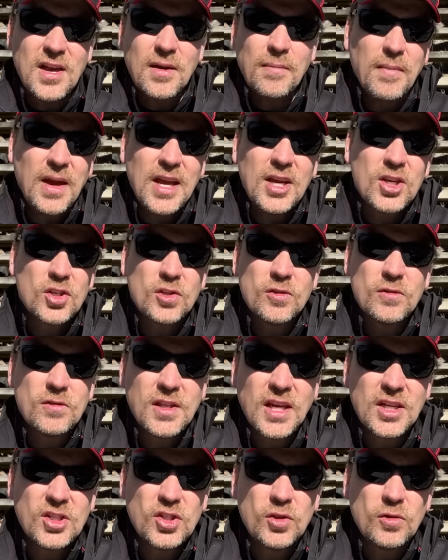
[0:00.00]
make sure
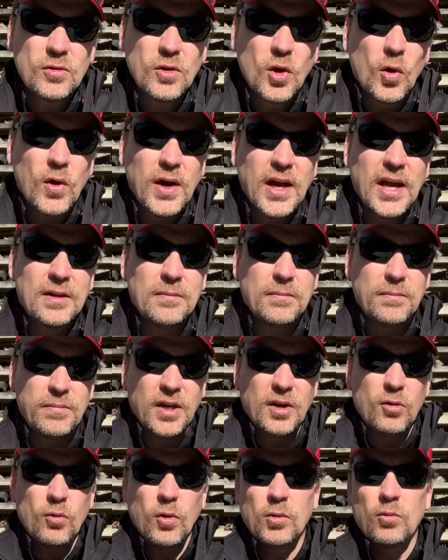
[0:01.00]
that you go ahead and
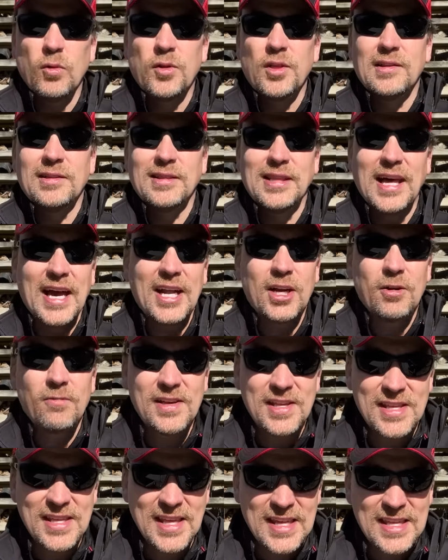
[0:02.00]
pick one with a lot of
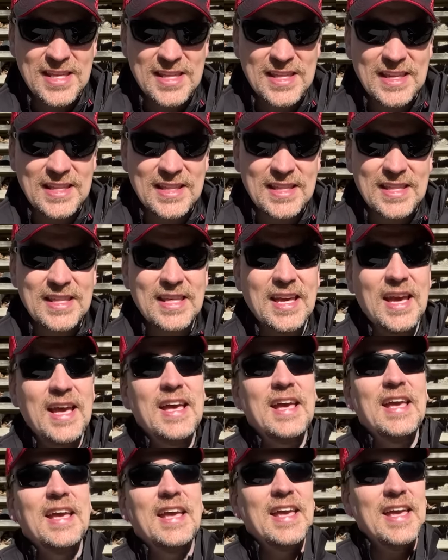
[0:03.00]
resistance
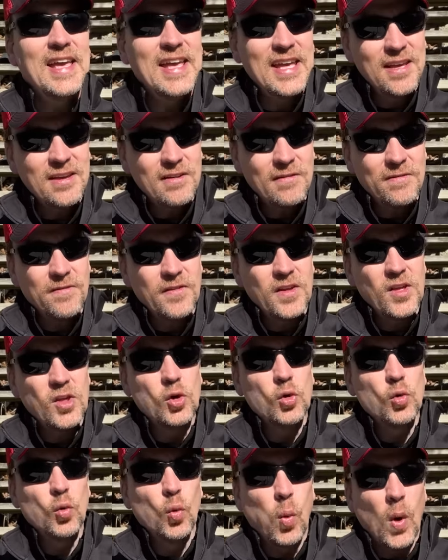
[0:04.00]
if
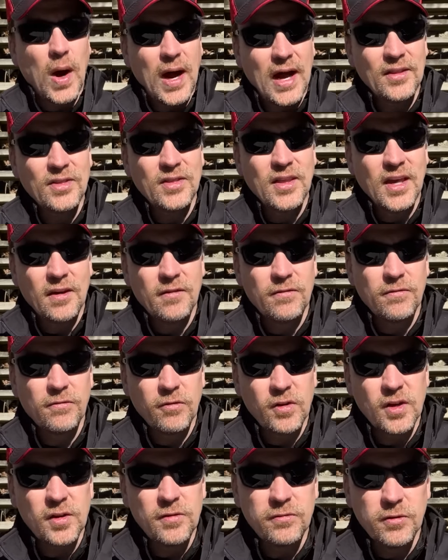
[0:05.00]
you want that
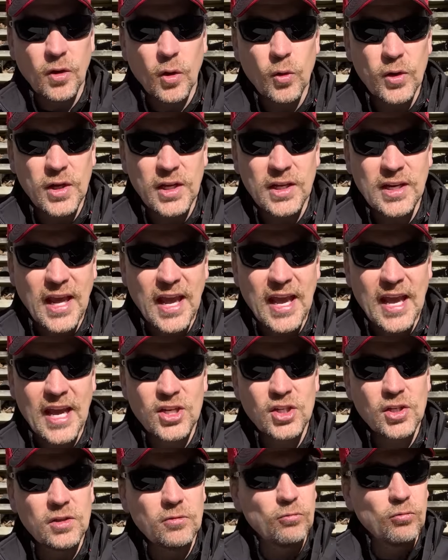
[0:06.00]
free floating
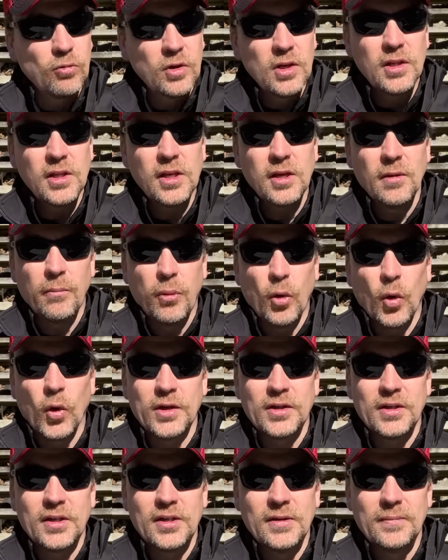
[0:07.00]
action. Really
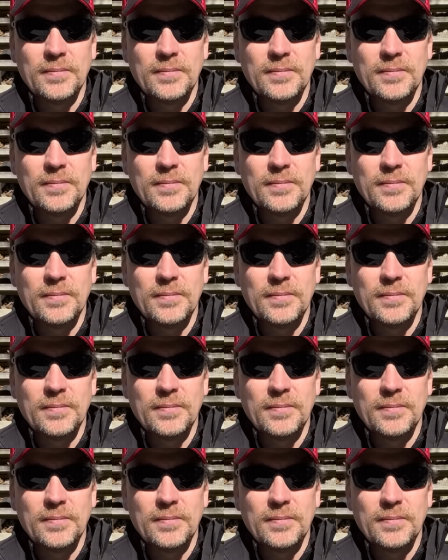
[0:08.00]
important.